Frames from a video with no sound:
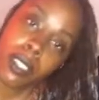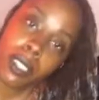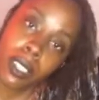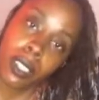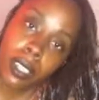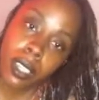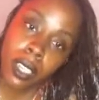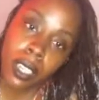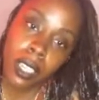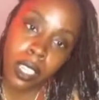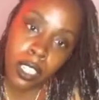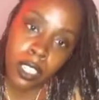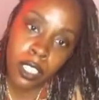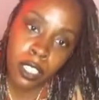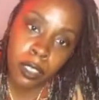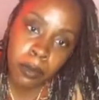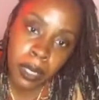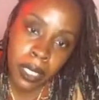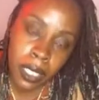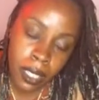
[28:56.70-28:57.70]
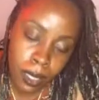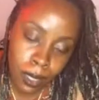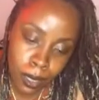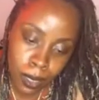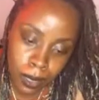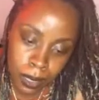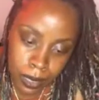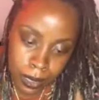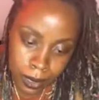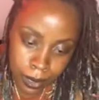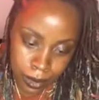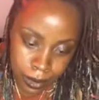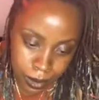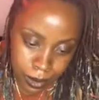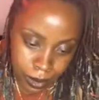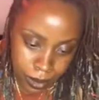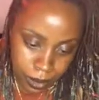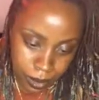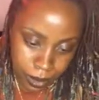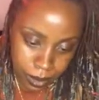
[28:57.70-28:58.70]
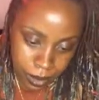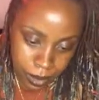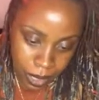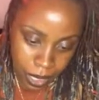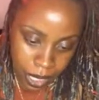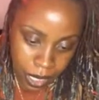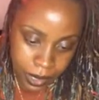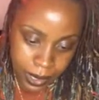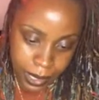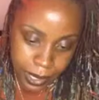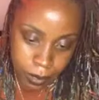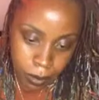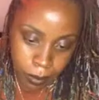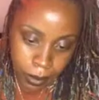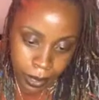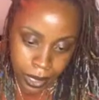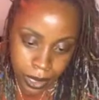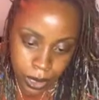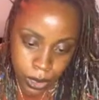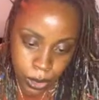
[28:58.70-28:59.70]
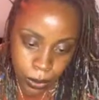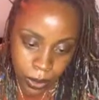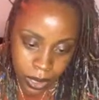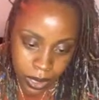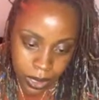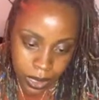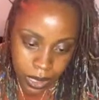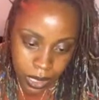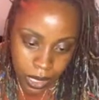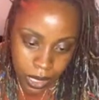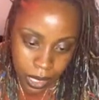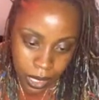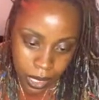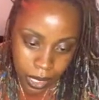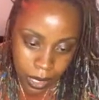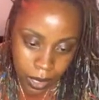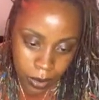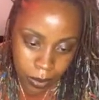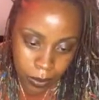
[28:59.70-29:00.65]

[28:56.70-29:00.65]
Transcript: yeah. How's everybody doing today?